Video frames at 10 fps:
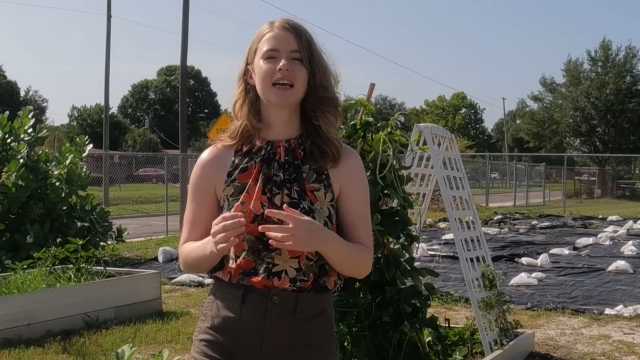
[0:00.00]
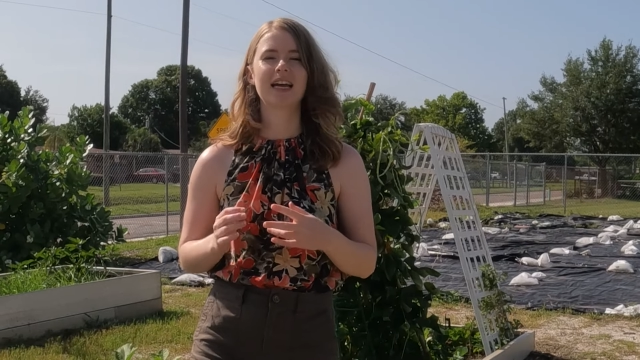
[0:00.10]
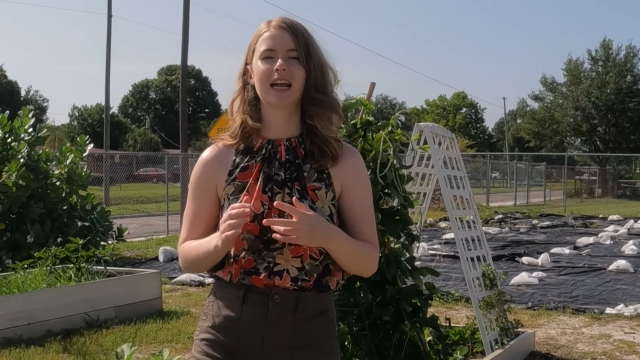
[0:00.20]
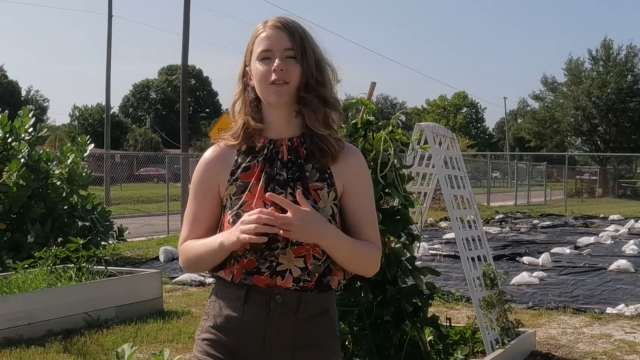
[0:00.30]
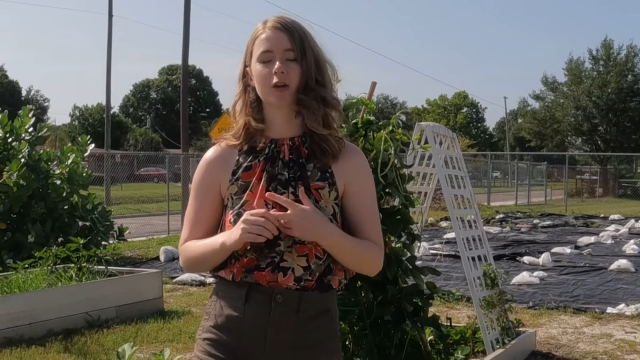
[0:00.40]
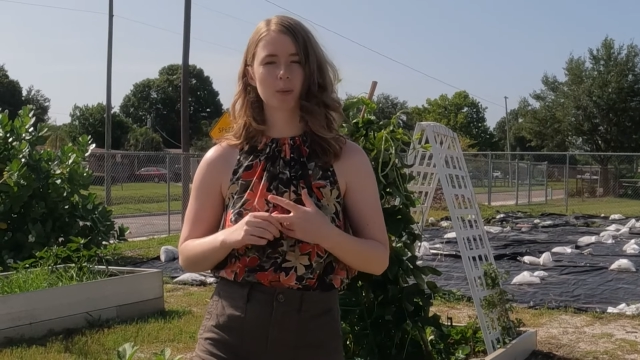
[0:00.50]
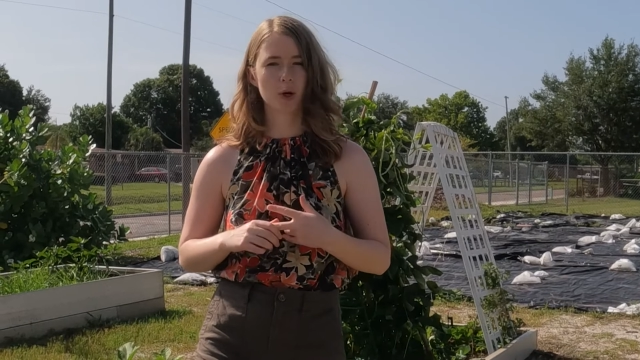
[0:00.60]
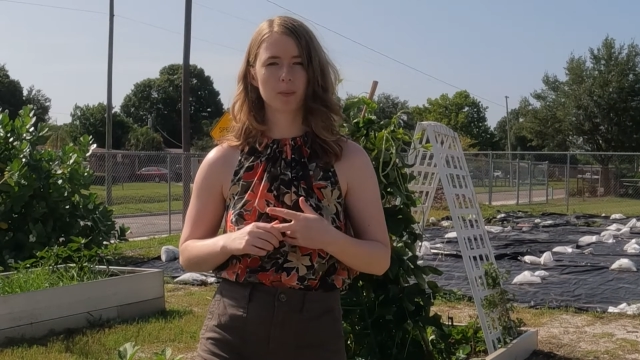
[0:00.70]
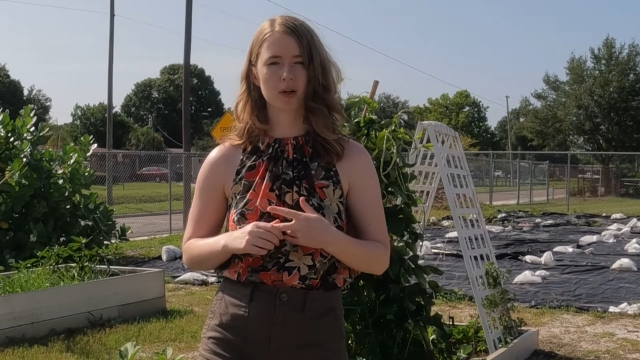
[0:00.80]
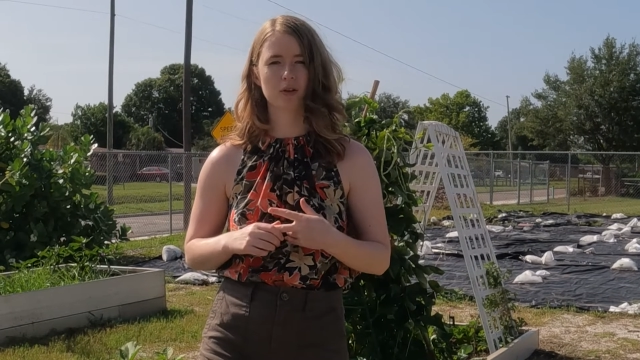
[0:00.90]
and having a
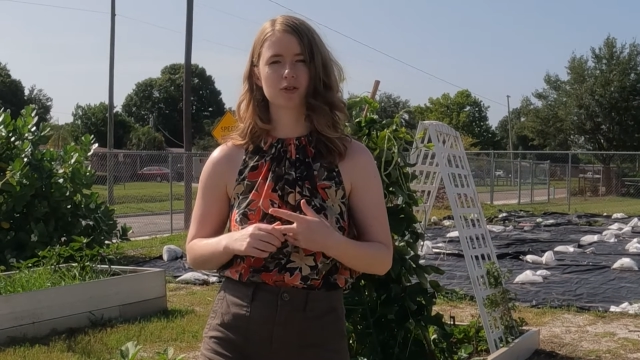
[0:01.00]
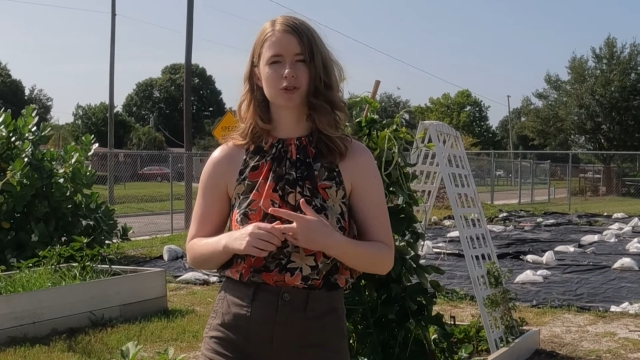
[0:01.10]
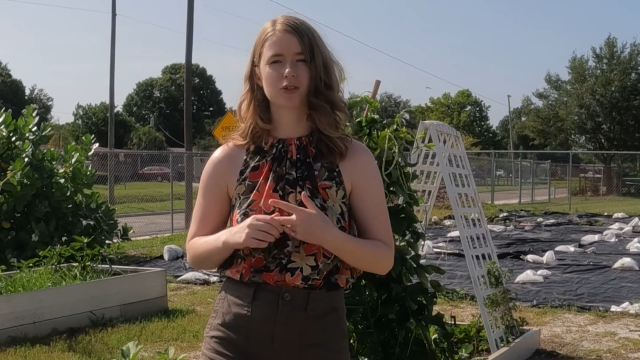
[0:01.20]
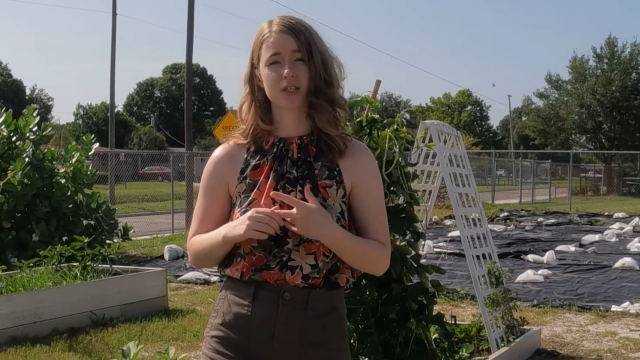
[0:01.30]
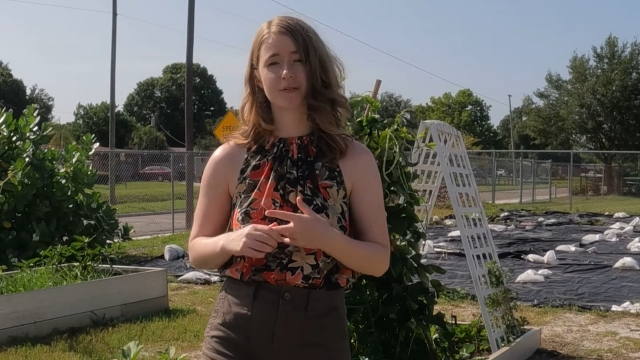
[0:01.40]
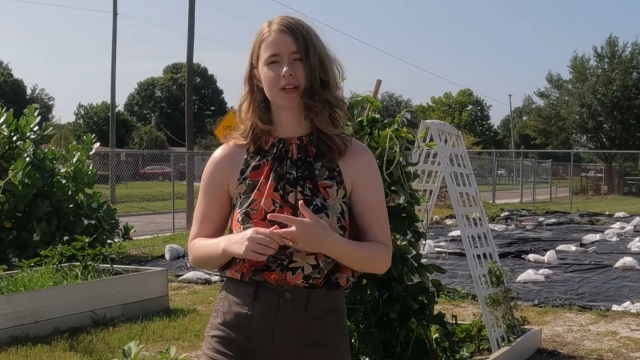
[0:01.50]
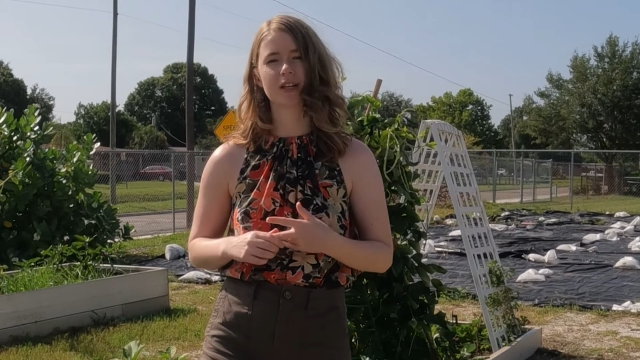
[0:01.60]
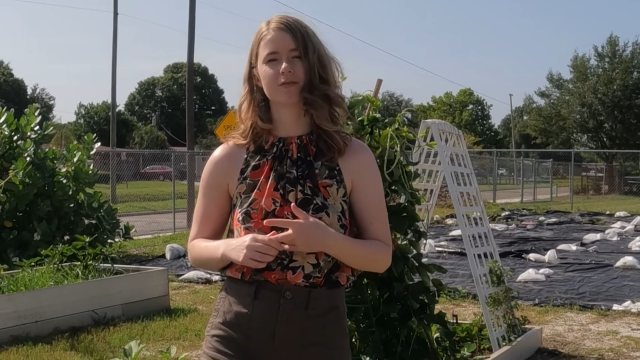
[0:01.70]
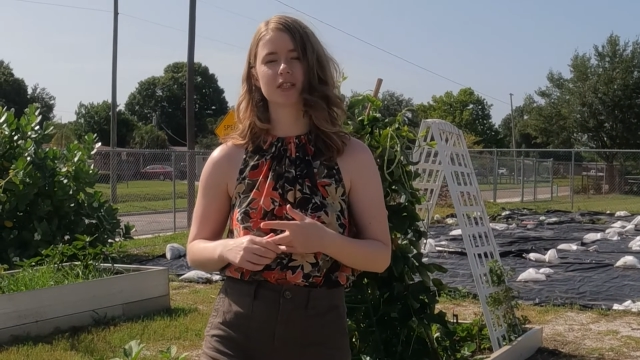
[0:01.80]
permaculture certificate of